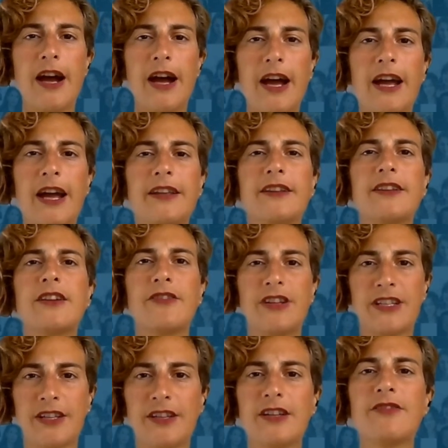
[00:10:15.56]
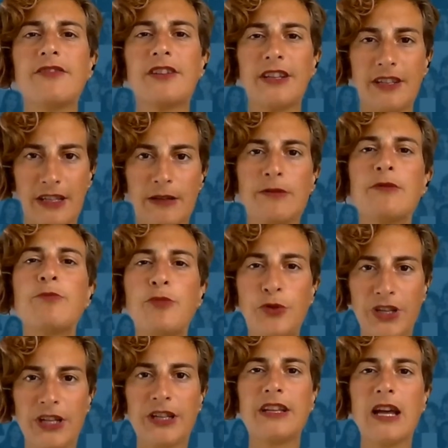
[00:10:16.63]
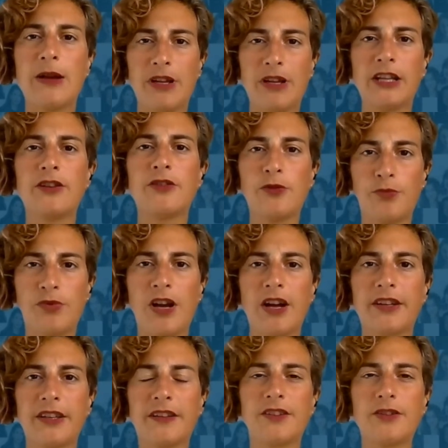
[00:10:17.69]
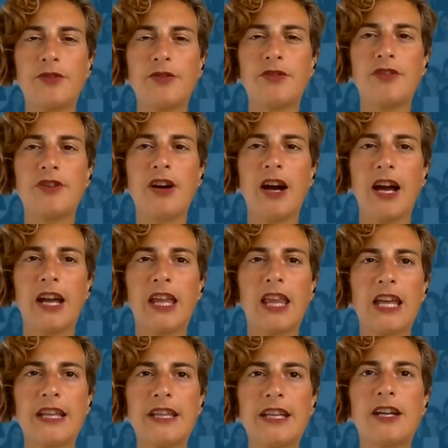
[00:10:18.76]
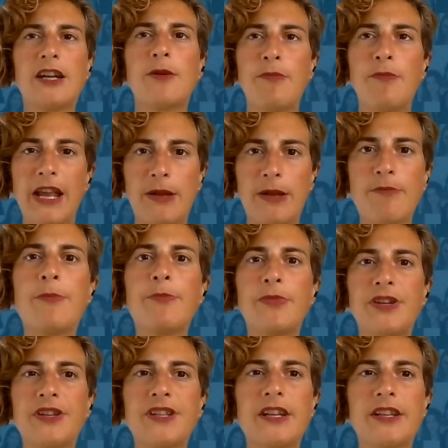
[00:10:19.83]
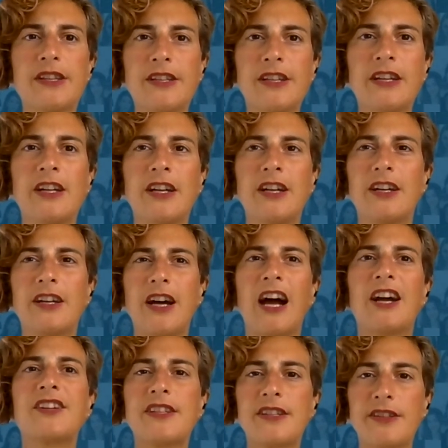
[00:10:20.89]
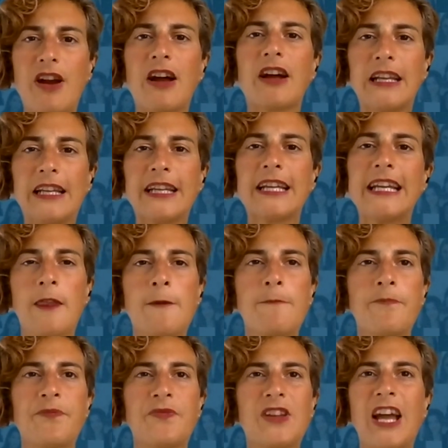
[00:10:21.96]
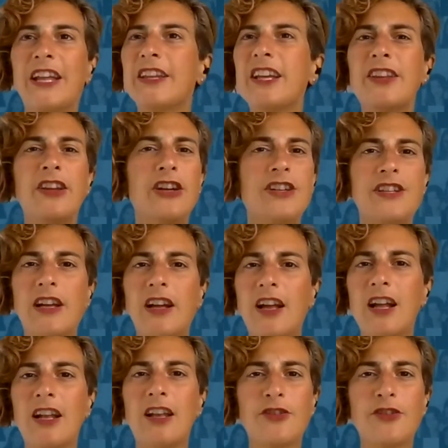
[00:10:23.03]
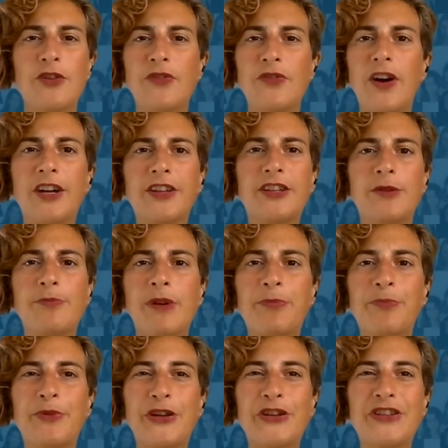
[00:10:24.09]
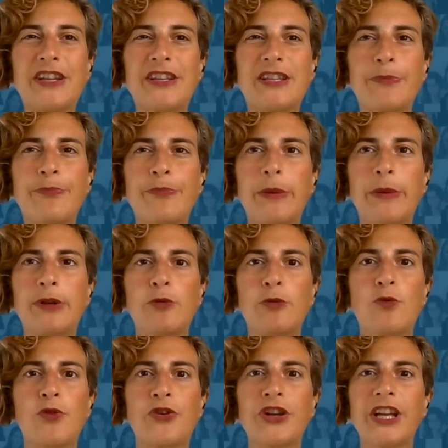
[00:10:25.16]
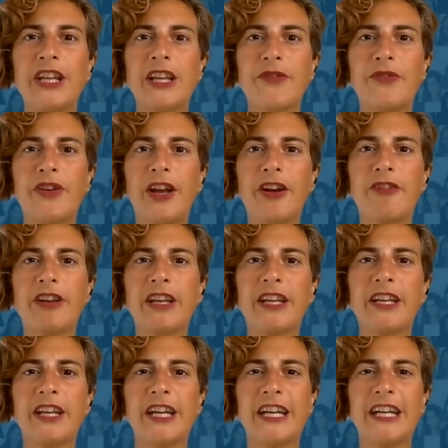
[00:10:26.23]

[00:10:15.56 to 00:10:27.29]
and there is a difference in putting them into practice. So I think there are many members that are struggling. And then there's a lot of other members that maybe work in a very